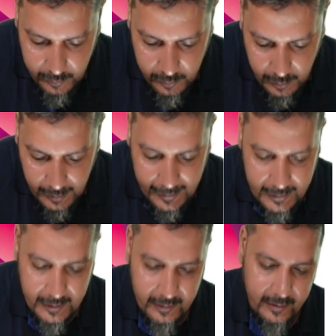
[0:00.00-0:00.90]

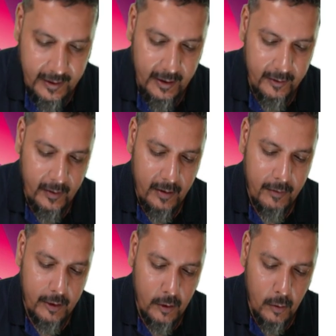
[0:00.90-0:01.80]
ITC. When
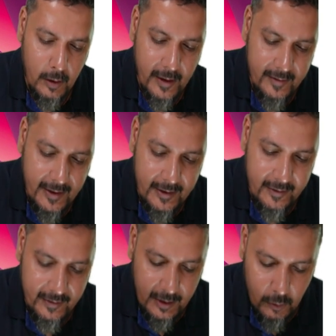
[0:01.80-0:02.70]
you do less ITC,
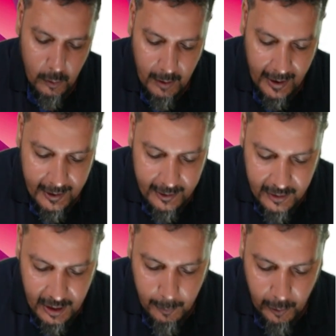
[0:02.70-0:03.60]
you will write in
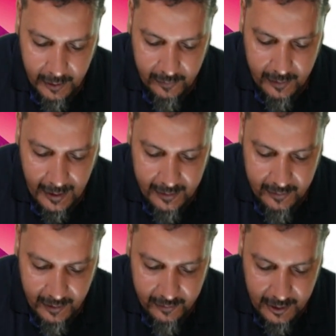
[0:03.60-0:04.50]
3 points:
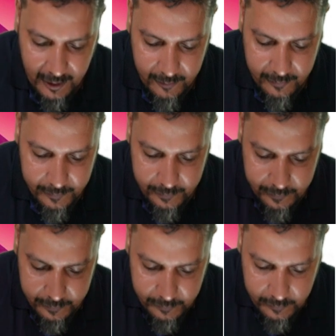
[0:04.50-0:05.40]
IGST,
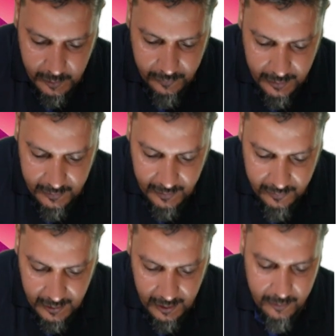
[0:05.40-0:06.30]

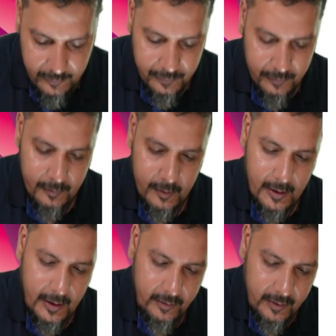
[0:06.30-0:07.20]
CGST,
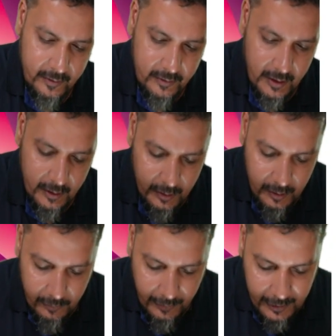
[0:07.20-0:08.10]
SGST.
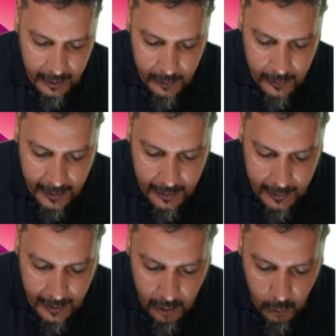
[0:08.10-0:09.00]
Finally, you will get
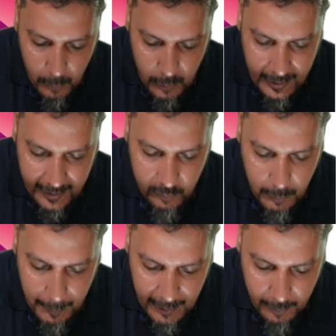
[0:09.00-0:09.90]
net output tax to be
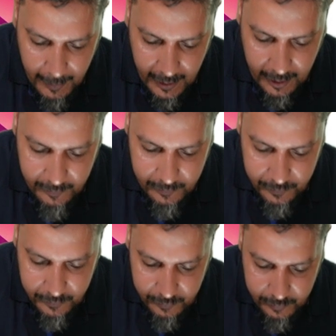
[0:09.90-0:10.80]
paid by
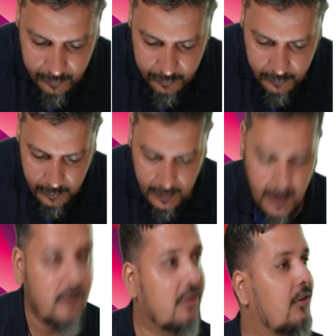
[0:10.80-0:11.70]

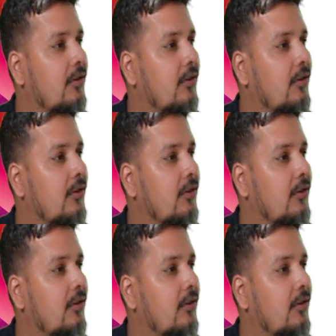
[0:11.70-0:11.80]
cash.